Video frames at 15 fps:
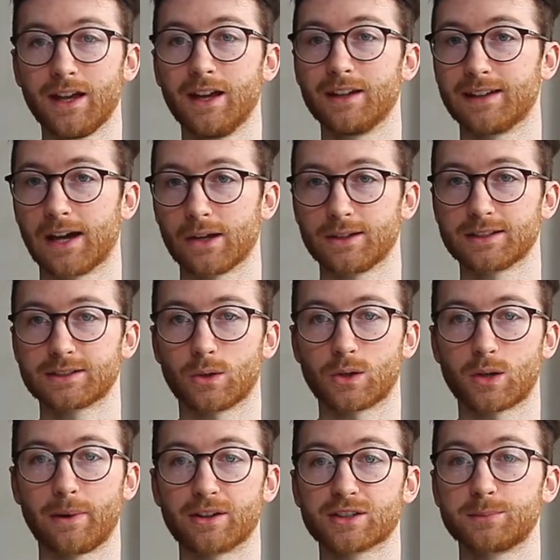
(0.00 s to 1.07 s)
Now let's talk
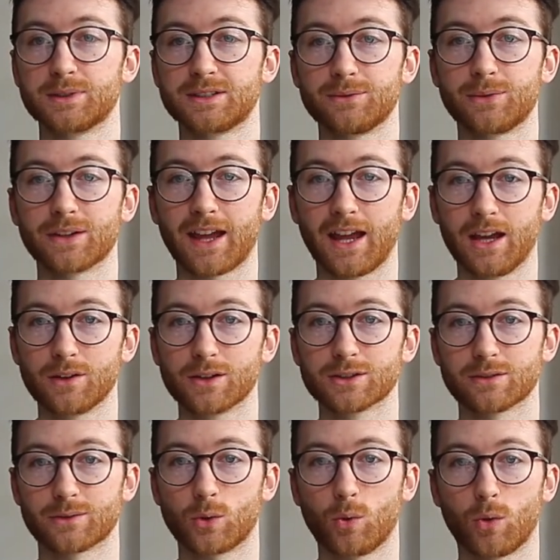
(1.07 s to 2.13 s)
about specific areas
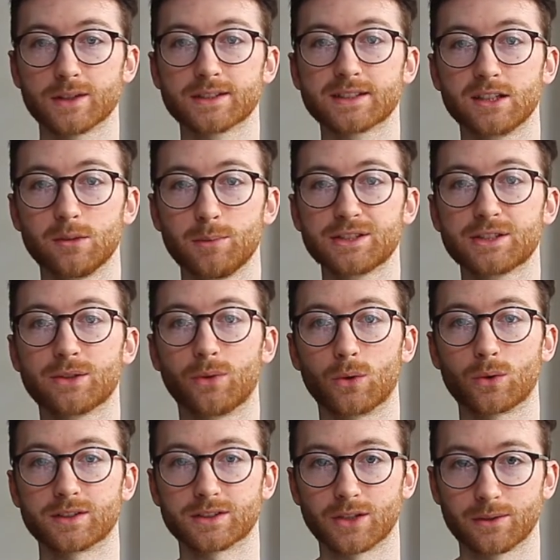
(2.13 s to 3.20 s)
of the quant syllabus to
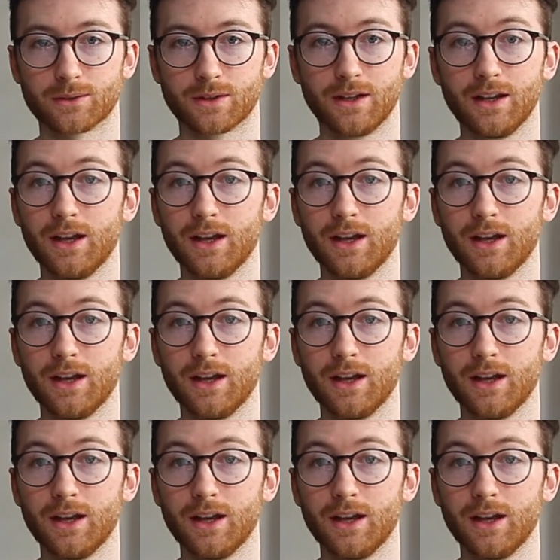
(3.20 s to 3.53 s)
focus on.